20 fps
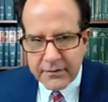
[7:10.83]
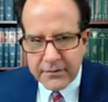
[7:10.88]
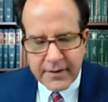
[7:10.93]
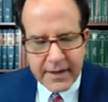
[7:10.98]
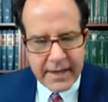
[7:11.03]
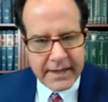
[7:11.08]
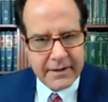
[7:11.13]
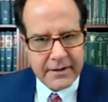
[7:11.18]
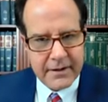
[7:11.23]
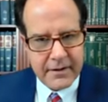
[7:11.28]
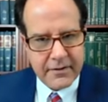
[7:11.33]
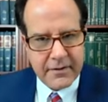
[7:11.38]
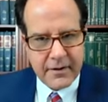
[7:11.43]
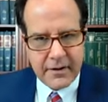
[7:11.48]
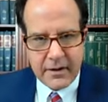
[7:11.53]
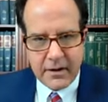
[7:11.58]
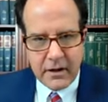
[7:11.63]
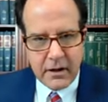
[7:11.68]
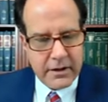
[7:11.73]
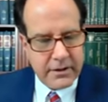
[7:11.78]
then the,
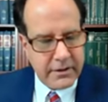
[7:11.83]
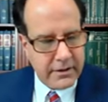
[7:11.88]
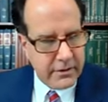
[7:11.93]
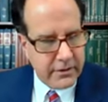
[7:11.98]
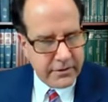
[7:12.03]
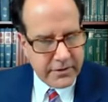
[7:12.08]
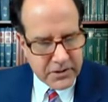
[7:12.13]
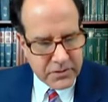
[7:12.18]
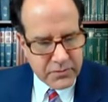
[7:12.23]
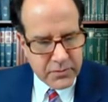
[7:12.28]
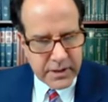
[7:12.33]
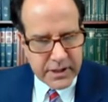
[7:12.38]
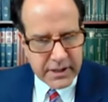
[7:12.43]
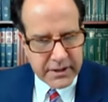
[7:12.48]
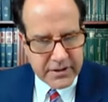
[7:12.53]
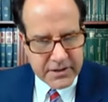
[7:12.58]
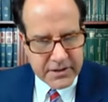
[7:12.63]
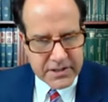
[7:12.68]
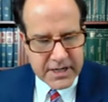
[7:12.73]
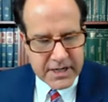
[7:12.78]
under this reading
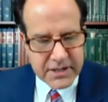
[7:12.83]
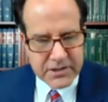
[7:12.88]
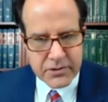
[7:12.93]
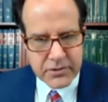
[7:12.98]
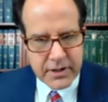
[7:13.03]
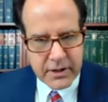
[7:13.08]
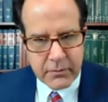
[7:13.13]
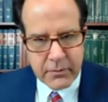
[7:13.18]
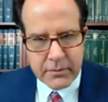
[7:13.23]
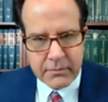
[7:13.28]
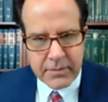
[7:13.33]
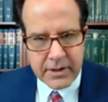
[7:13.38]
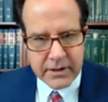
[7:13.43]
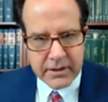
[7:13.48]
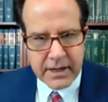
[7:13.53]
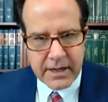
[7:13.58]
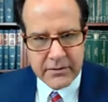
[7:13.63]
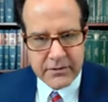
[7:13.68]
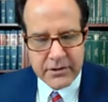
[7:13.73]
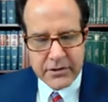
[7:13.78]
of the statute, they wouldn't be
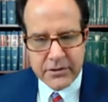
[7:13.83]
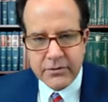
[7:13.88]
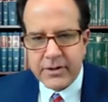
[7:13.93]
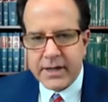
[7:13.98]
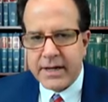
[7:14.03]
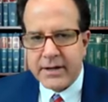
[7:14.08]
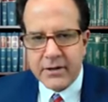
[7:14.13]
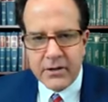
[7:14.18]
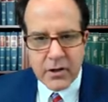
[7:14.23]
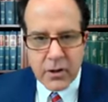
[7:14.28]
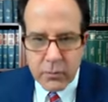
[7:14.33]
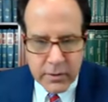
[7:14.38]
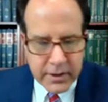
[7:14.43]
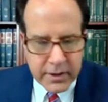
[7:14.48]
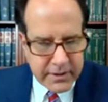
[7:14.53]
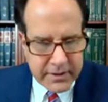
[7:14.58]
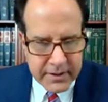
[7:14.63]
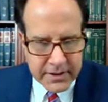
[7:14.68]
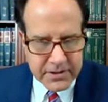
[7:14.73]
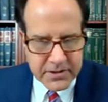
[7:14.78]
allowed to do that. No
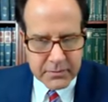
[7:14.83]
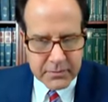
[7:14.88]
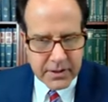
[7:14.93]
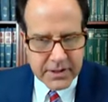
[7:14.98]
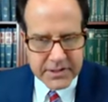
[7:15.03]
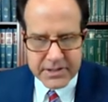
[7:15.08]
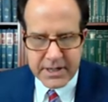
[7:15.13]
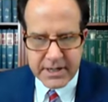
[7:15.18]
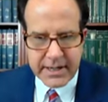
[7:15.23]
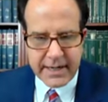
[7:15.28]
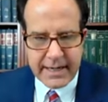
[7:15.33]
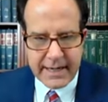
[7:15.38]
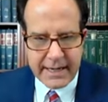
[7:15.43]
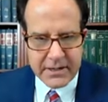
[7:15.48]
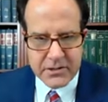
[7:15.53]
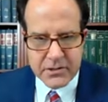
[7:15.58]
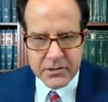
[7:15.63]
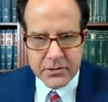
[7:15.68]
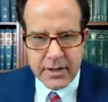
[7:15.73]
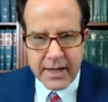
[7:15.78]
one thinks a president
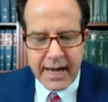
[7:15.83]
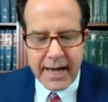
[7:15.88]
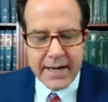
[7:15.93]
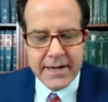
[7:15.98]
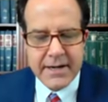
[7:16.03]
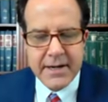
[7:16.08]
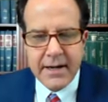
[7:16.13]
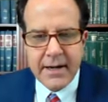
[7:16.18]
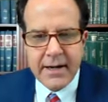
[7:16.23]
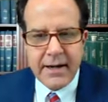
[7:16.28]
can't do that.